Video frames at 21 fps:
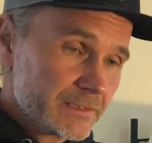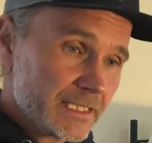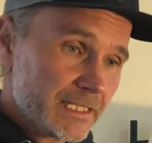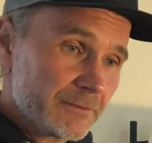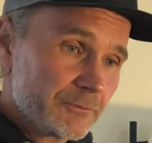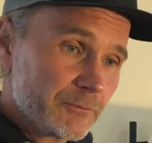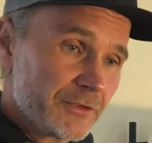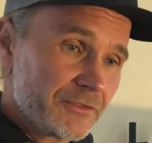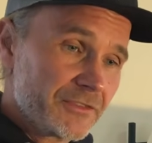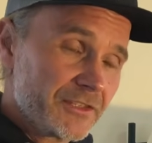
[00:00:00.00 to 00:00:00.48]

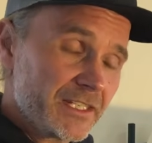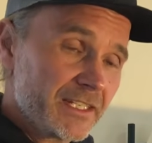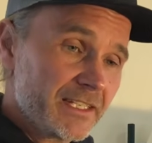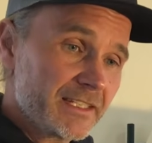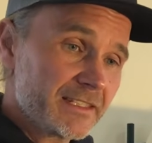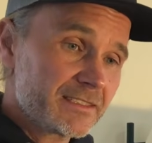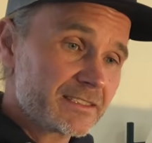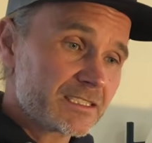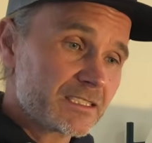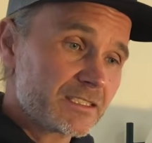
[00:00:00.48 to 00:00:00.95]
And with
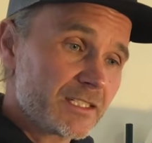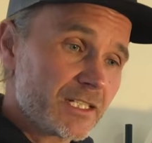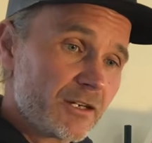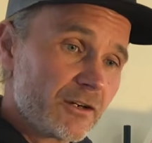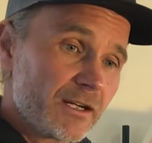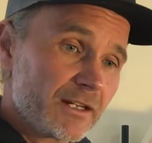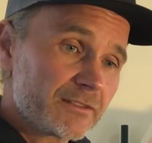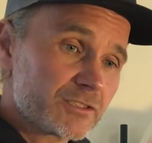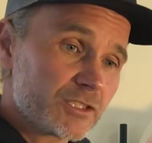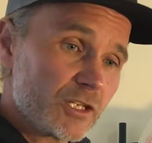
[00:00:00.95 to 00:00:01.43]
these, you
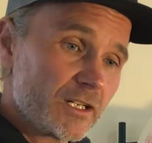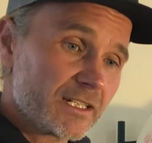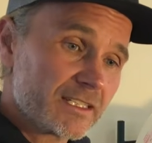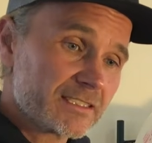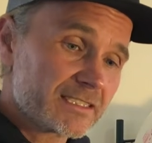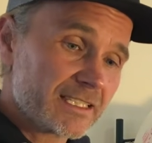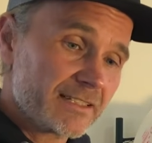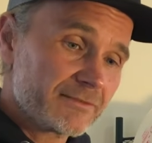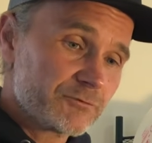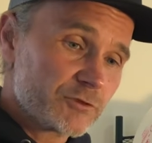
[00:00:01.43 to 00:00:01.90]
know, as long
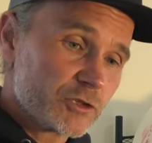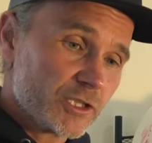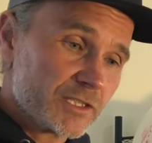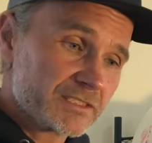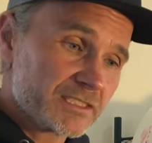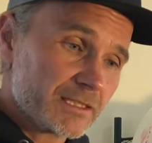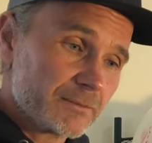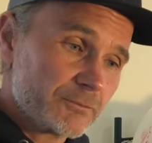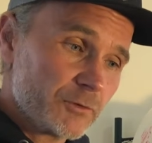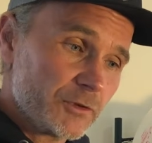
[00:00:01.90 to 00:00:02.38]
as I
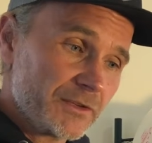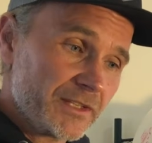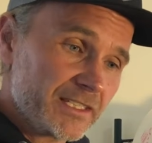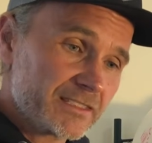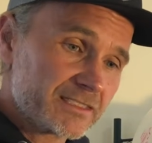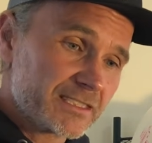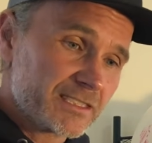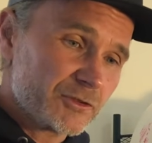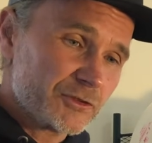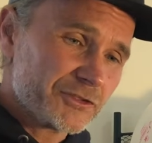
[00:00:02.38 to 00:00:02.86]
trust them when they
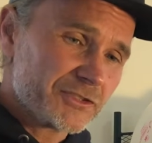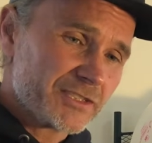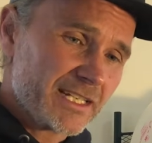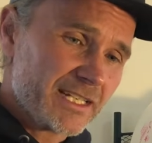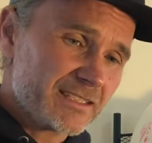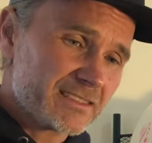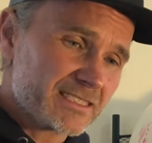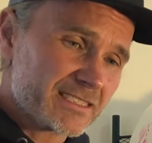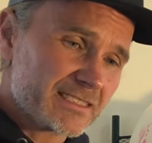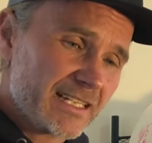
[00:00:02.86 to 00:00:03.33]
still
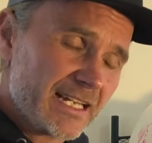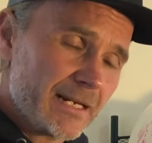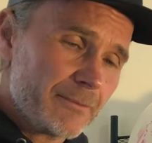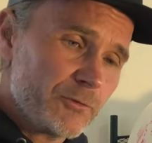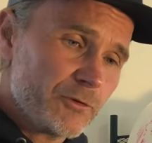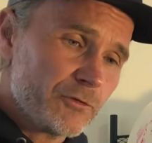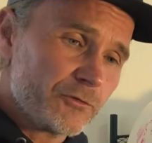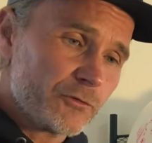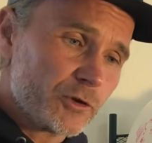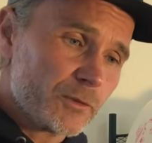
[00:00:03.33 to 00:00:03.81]
stay
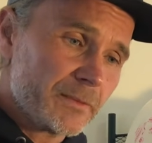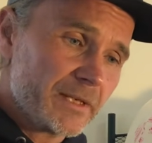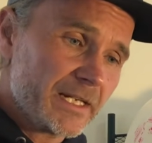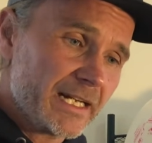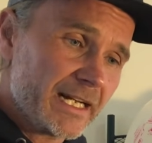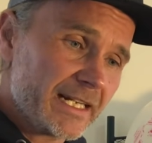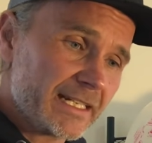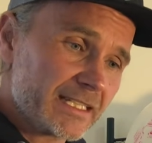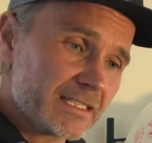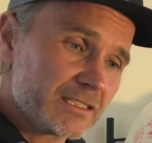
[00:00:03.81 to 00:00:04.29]
stable for
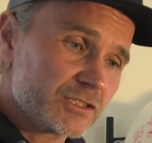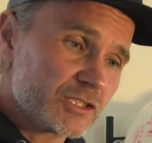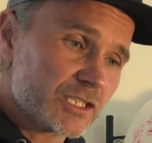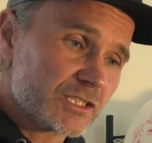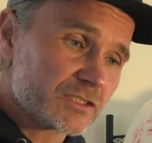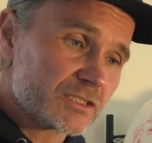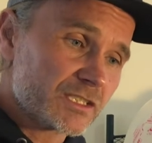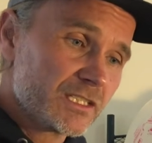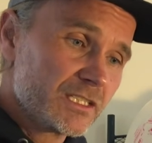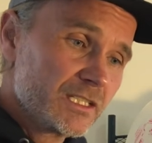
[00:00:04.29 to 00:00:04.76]
me, I can
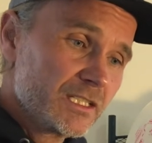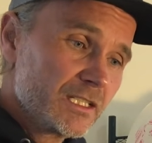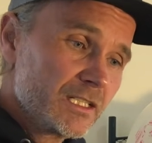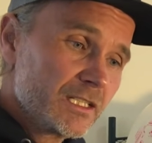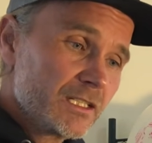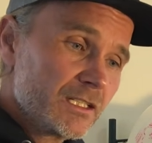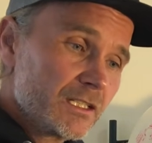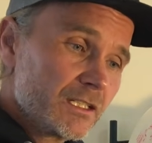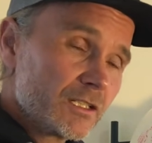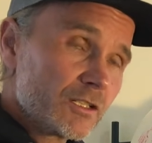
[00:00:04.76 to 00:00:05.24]
just
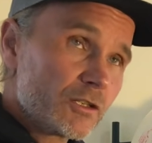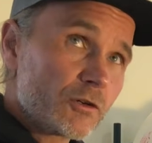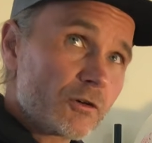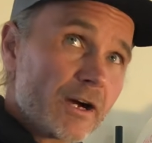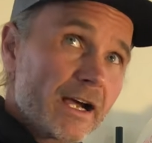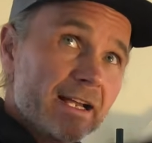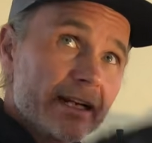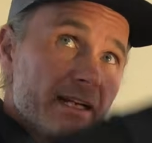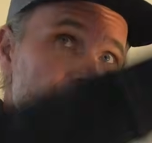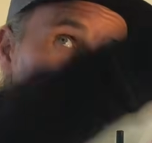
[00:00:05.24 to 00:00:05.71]

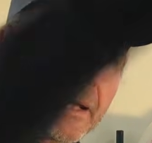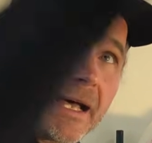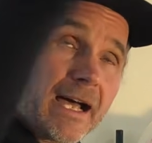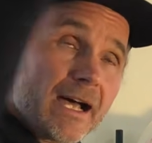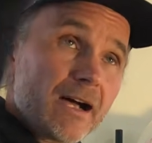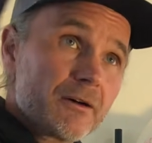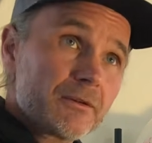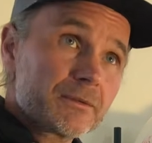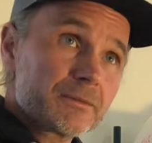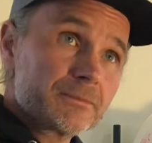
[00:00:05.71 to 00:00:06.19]
crank them
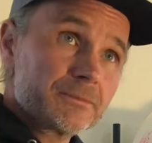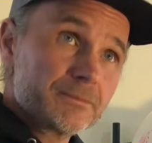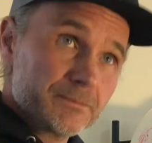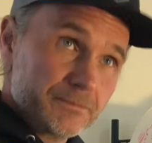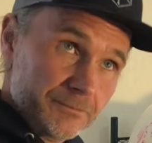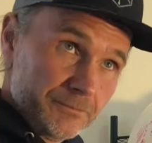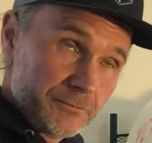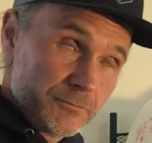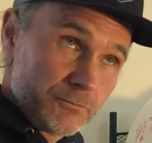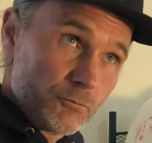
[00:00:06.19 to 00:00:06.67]
out,
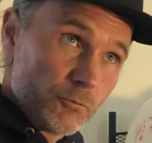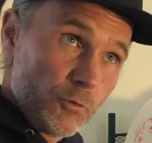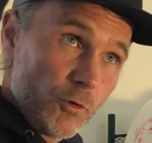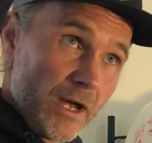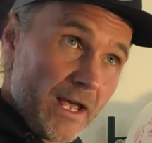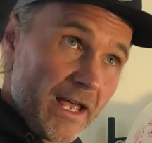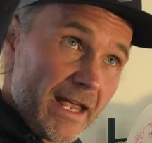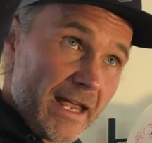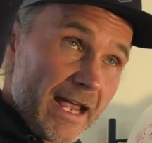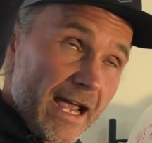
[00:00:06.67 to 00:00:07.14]

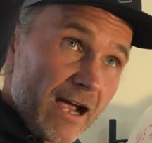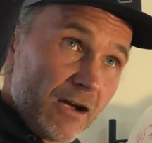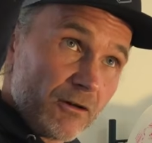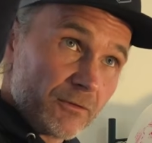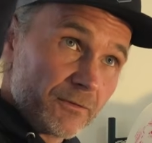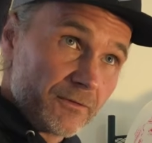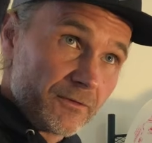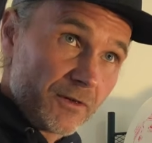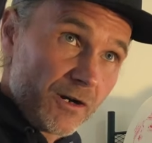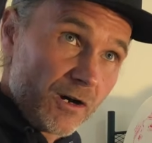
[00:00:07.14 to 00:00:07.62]
way
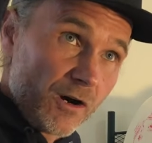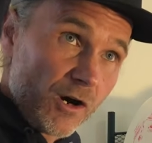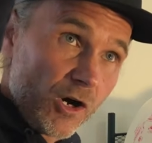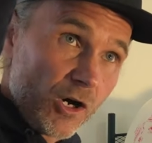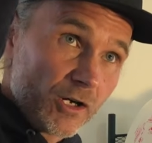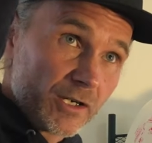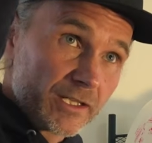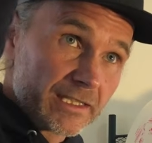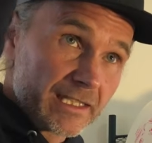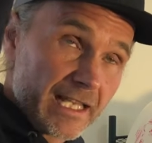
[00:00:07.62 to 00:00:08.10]
out
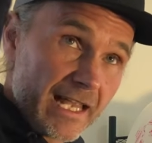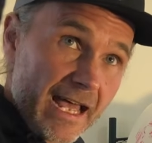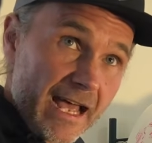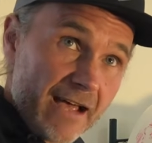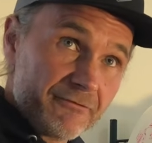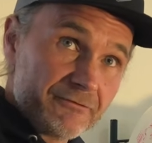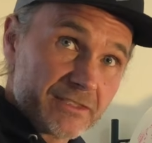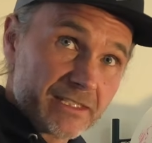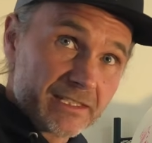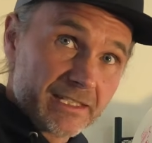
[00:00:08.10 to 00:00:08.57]
hard
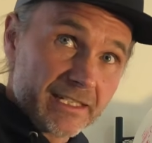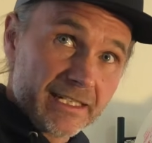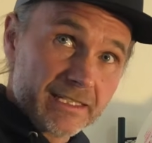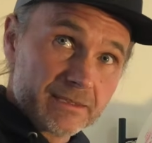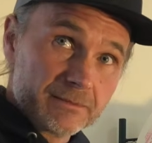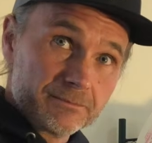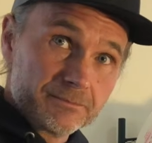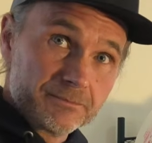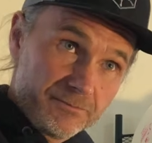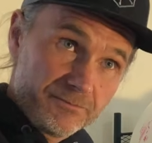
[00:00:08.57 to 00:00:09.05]
left and let
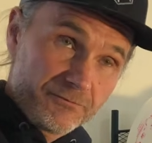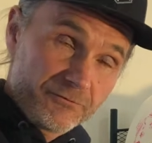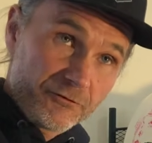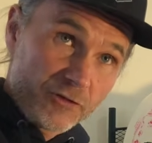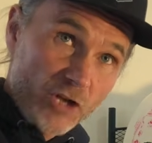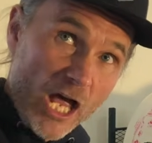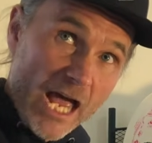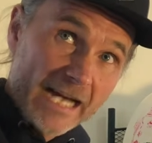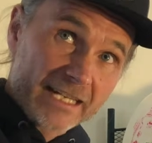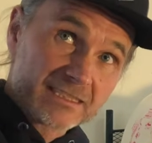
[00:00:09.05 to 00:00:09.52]
them
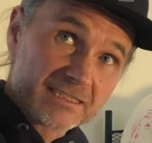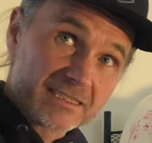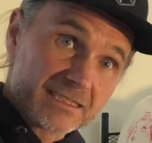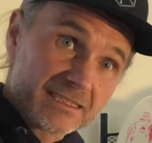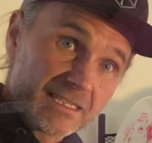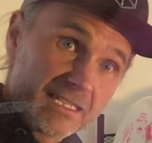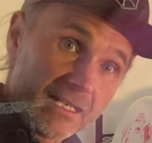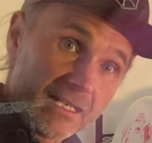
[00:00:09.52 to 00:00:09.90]
flex and